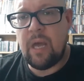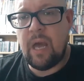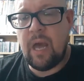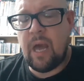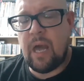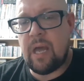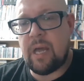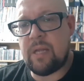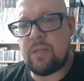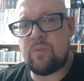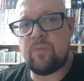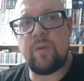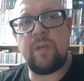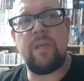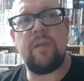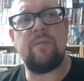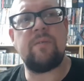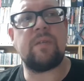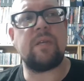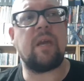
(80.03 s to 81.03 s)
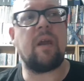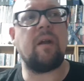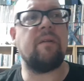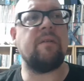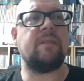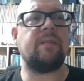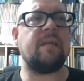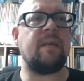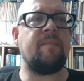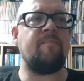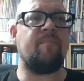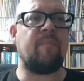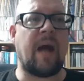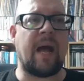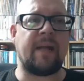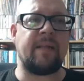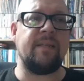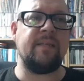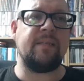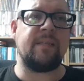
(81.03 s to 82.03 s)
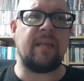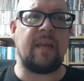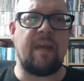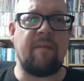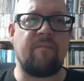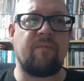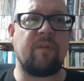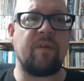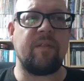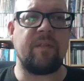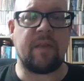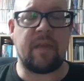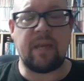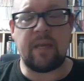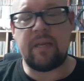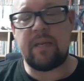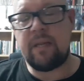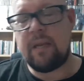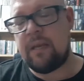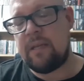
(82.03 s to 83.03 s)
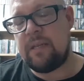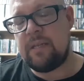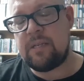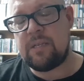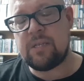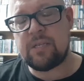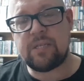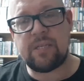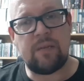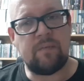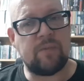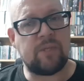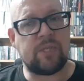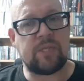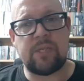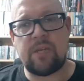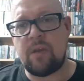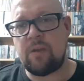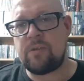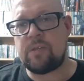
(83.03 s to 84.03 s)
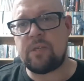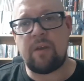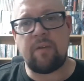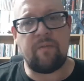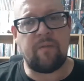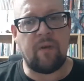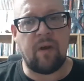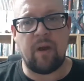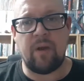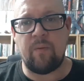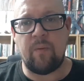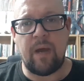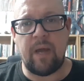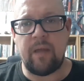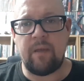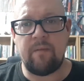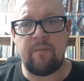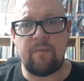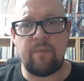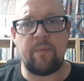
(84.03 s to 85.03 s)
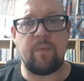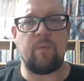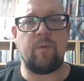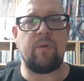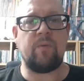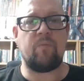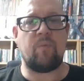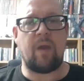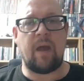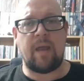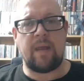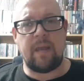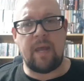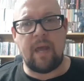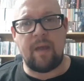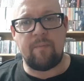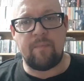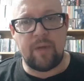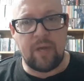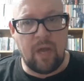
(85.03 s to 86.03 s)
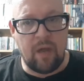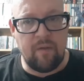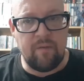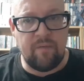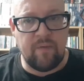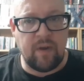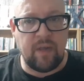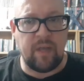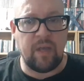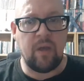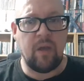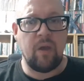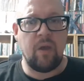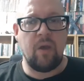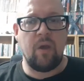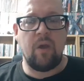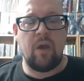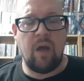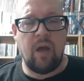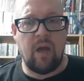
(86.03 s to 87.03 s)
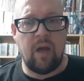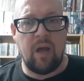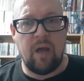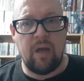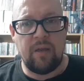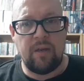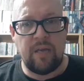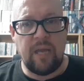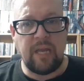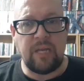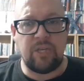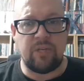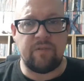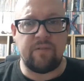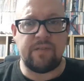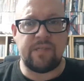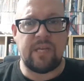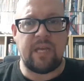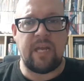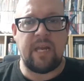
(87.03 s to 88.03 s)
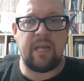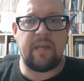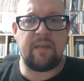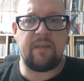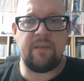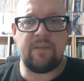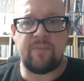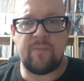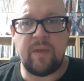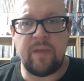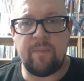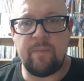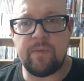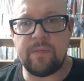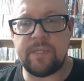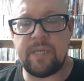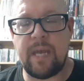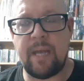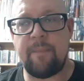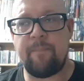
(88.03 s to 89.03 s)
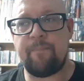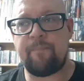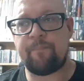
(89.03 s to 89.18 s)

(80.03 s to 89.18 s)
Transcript: And we used to go and see bands and everything. And, and it just seems so, so far away from the world we're at now. But hopefully uh, nature is healing, as people say.